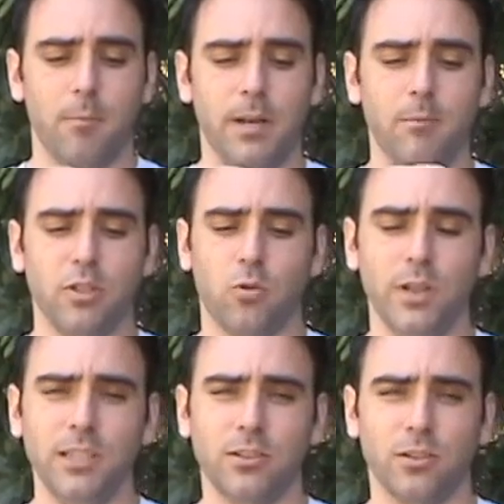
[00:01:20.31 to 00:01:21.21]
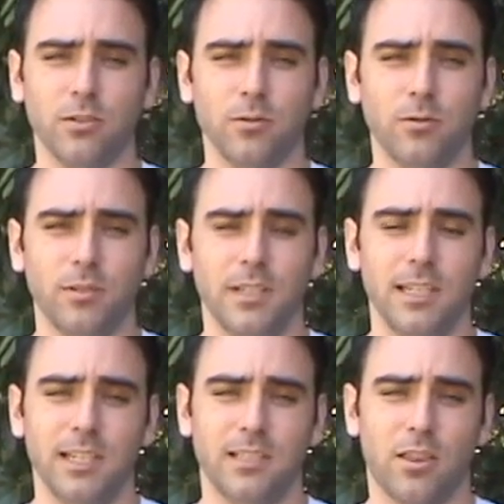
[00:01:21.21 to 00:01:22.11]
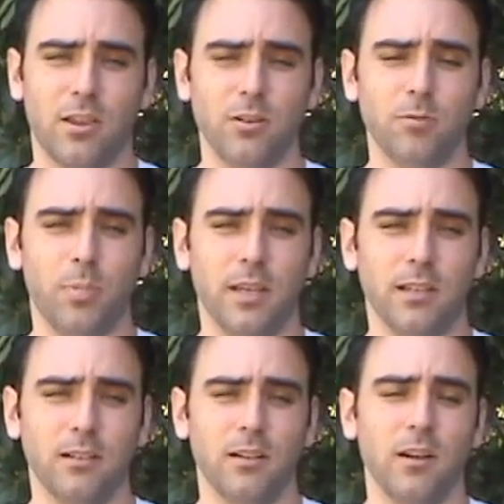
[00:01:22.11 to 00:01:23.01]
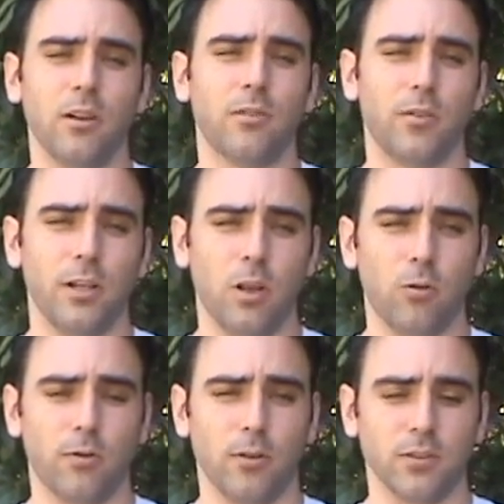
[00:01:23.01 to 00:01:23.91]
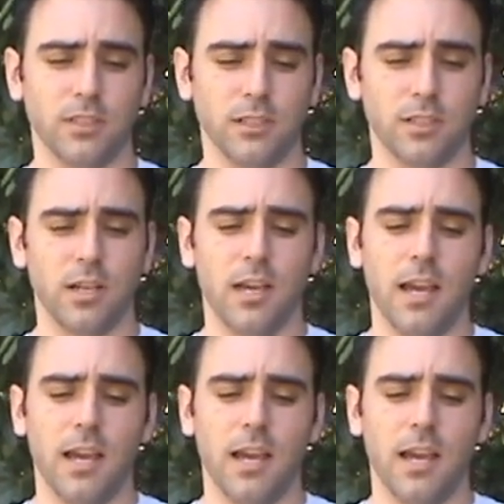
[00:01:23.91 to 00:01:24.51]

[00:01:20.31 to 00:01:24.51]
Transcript: but in between the two is a third pin for a lower voltage.